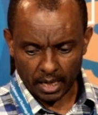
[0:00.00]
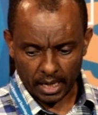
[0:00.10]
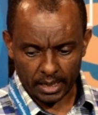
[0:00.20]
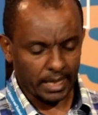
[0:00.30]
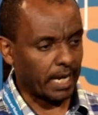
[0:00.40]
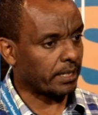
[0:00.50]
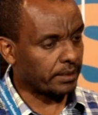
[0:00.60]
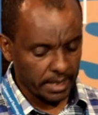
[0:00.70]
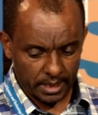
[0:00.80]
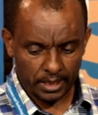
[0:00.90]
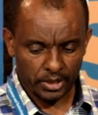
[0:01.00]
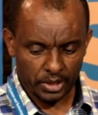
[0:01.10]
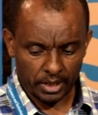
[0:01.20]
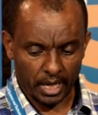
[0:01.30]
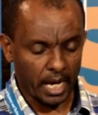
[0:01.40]
are lighting
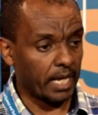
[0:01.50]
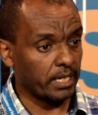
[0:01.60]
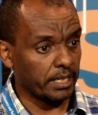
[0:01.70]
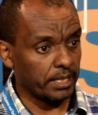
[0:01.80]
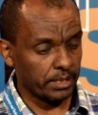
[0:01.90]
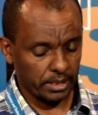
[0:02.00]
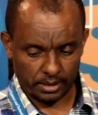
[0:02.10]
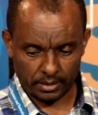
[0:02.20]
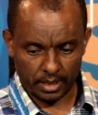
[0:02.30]
LEDs.